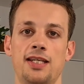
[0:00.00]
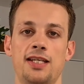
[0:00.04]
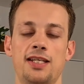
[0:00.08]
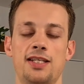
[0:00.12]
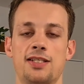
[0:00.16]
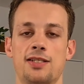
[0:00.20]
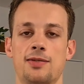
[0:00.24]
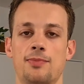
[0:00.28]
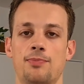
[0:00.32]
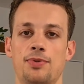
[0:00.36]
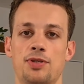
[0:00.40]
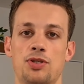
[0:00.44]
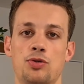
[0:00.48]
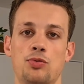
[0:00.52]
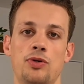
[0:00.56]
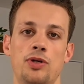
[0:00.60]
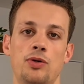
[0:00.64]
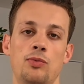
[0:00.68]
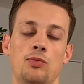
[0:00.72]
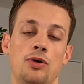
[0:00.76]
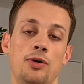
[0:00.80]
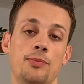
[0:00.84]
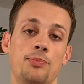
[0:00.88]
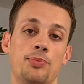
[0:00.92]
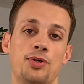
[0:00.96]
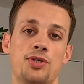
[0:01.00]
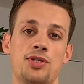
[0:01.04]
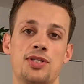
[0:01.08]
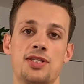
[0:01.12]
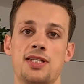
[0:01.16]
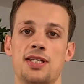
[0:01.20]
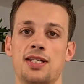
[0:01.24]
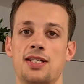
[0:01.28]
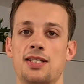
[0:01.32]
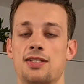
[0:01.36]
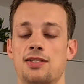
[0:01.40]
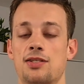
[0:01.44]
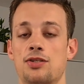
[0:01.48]
eat between
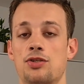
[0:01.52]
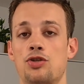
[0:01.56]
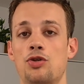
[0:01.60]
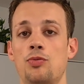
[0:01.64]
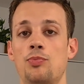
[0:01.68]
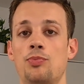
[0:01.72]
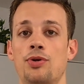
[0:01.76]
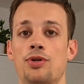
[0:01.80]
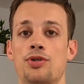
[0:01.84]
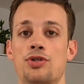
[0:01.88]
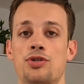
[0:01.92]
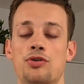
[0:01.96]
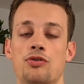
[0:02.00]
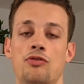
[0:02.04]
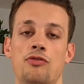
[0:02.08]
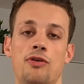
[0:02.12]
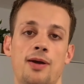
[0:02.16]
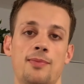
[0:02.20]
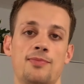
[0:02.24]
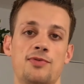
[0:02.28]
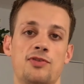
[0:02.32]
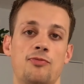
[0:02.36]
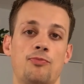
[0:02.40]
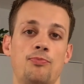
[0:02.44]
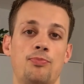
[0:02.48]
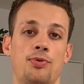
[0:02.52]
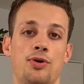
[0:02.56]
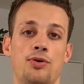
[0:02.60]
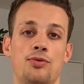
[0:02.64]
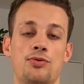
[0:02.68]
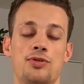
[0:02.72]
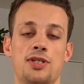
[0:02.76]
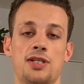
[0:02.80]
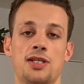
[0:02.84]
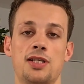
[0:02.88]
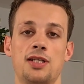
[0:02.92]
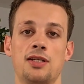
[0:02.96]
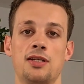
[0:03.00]
1.6 to 2.2 grams of
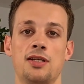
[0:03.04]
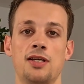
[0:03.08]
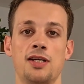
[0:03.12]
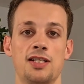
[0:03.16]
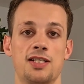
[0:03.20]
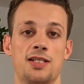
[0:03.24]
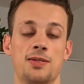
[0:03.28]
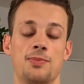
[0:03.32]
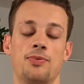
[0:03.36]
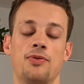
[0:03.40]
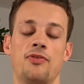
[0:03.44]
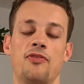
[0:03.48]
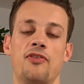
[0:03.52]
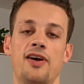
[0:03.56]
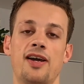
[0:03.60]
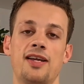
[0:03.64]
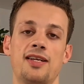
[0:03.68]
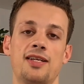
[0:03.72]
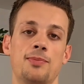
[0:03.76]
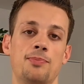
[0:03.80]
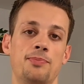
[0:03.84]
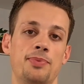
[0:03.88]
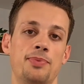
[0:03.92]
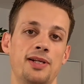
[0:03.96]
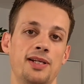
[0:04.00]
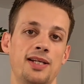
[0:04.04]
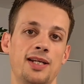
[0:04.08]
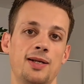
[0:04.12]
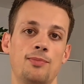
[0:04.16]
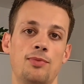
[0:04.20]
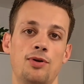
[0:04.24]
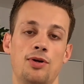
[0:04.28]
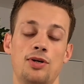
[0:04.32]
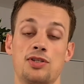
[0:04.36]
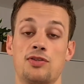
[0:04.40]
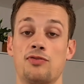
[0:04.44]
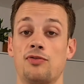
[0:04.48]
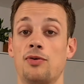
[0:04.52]
protein to provide the building
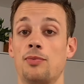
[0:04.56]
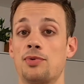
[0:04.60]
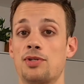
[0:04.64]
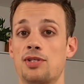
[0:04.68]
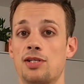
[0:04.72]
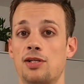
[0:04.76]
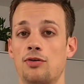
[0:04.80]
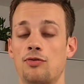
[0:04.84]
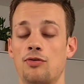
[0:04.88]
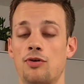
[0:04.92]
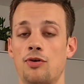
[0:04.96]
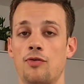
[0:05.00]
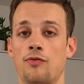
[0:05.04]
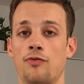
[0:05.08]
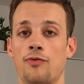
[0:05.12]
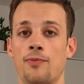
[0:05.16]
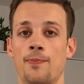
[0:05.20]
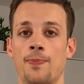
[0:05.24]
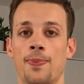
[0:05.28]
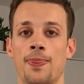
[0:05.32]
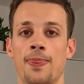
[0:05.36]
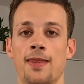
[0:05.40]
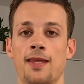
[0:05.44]
blocks for muscle growth,